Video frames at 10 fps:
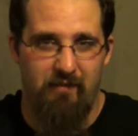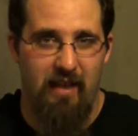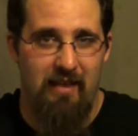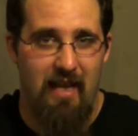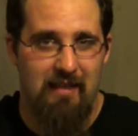a
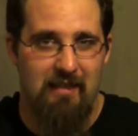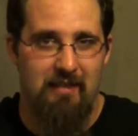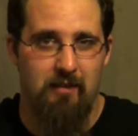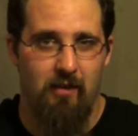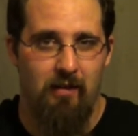fantastic
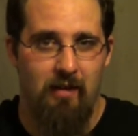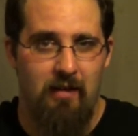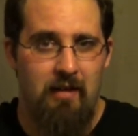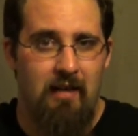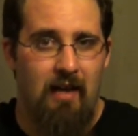song.
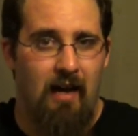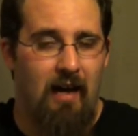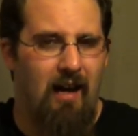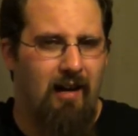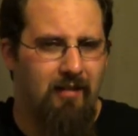
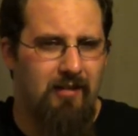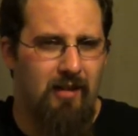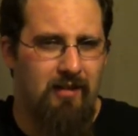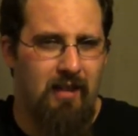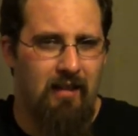Other
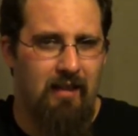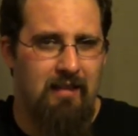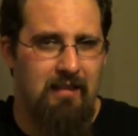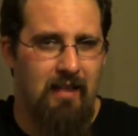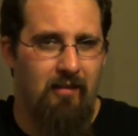songs I'd like
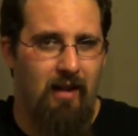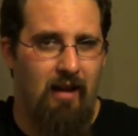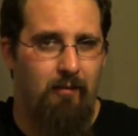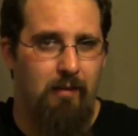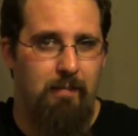to single
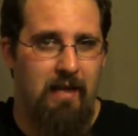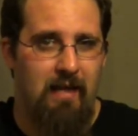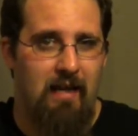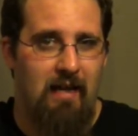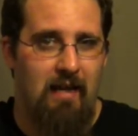out would
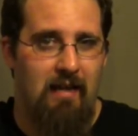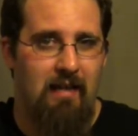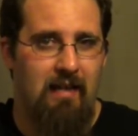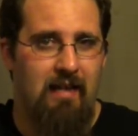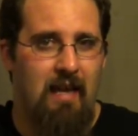be
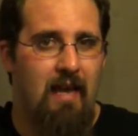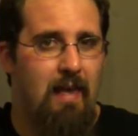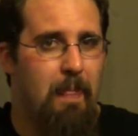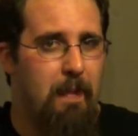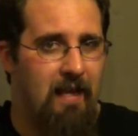
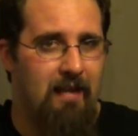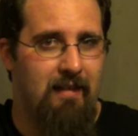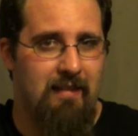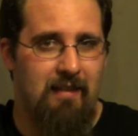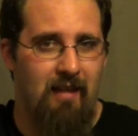In
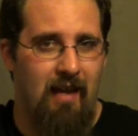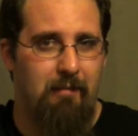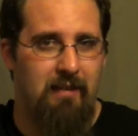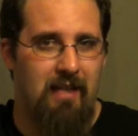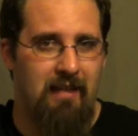This
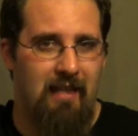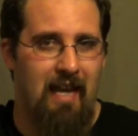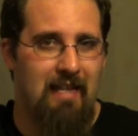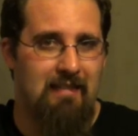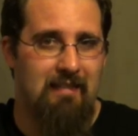Light, which I think
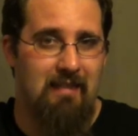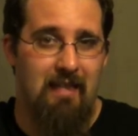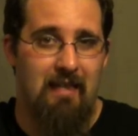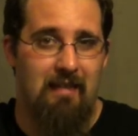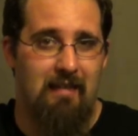has
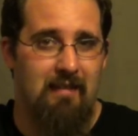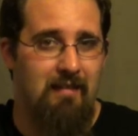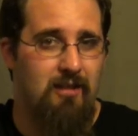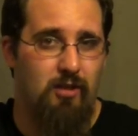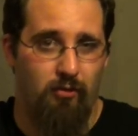the
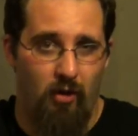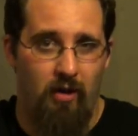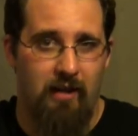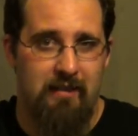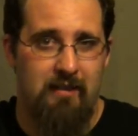
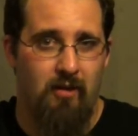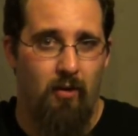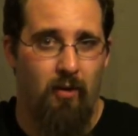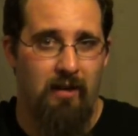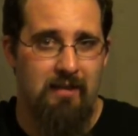strongest
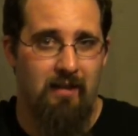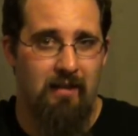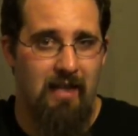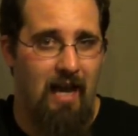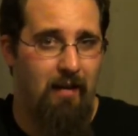chorus
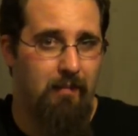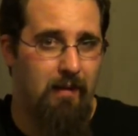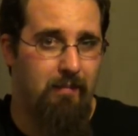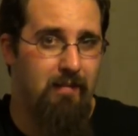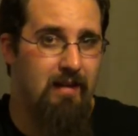on the
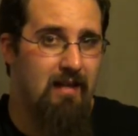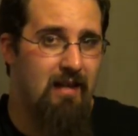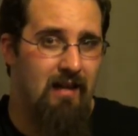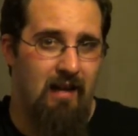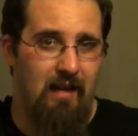album.
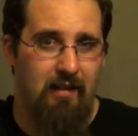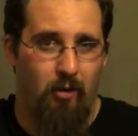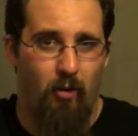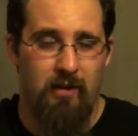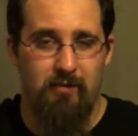The
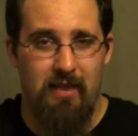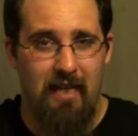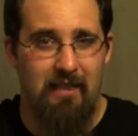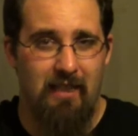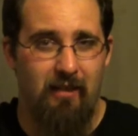chorus was
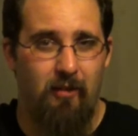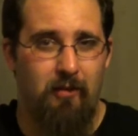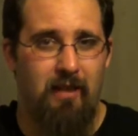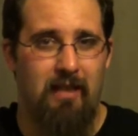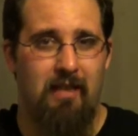actually
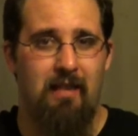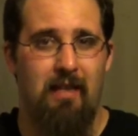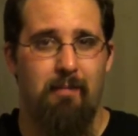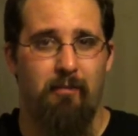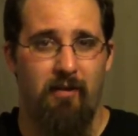included in
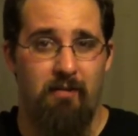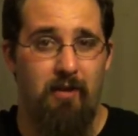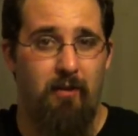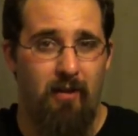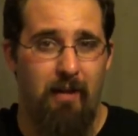the
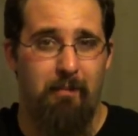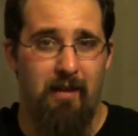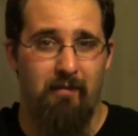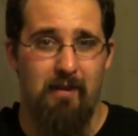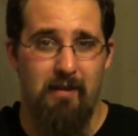preview clip
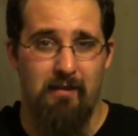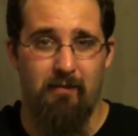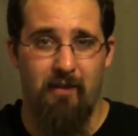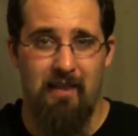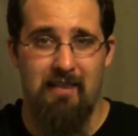that was
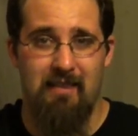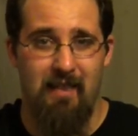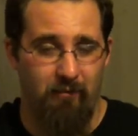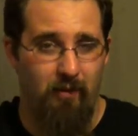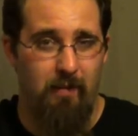released
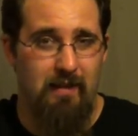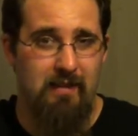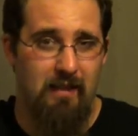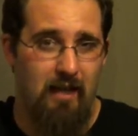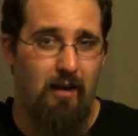several
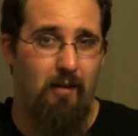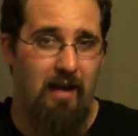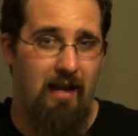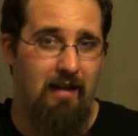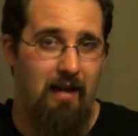months ago,
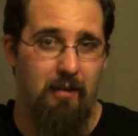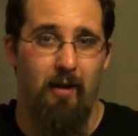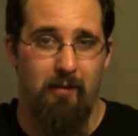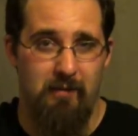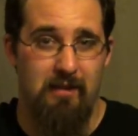and I
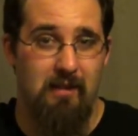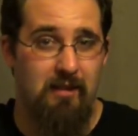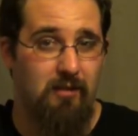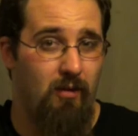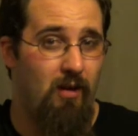thought it was the
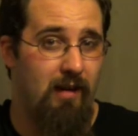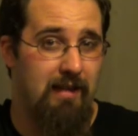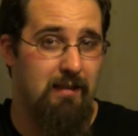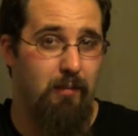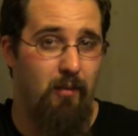
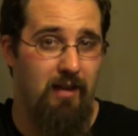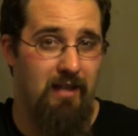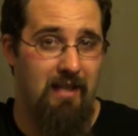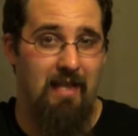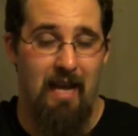strongest
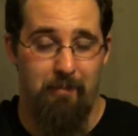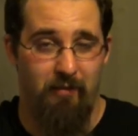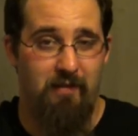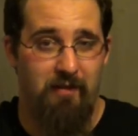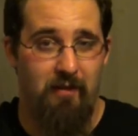point in that
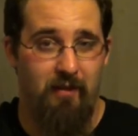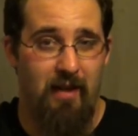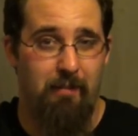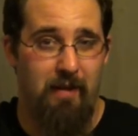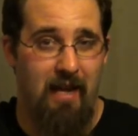preview
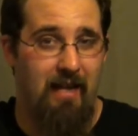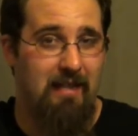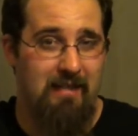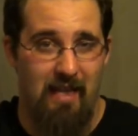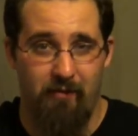clip, and
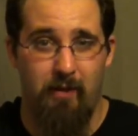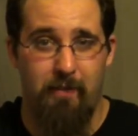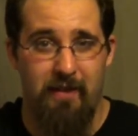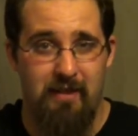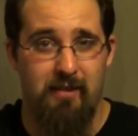it's every
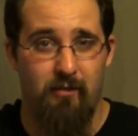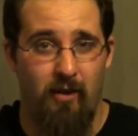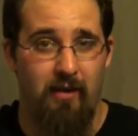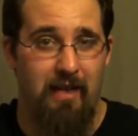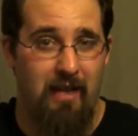bit as
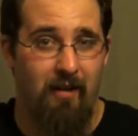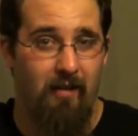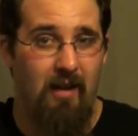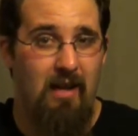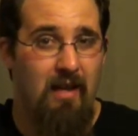strong
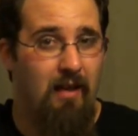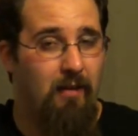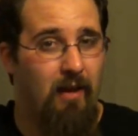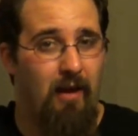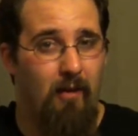here,
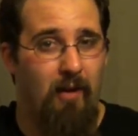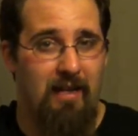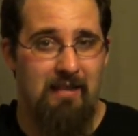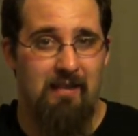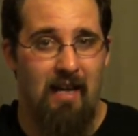though
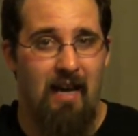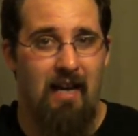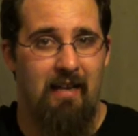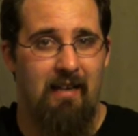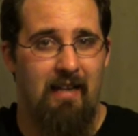it's
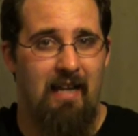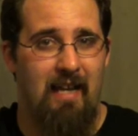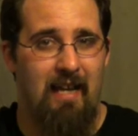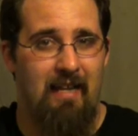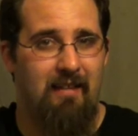not,
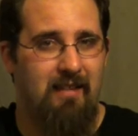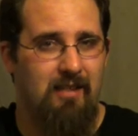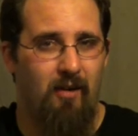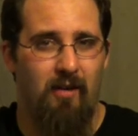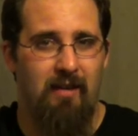the
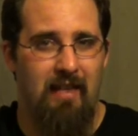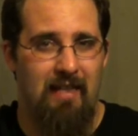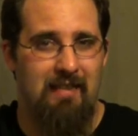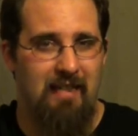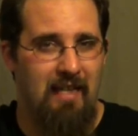song
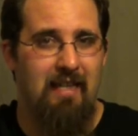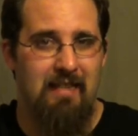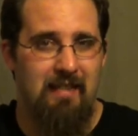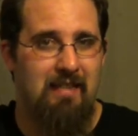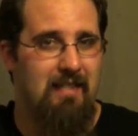that it's in
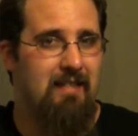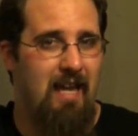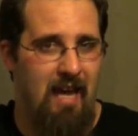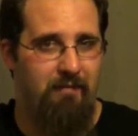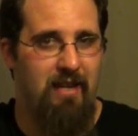isn't as
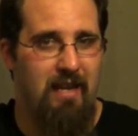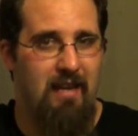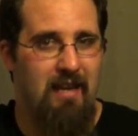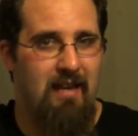heavy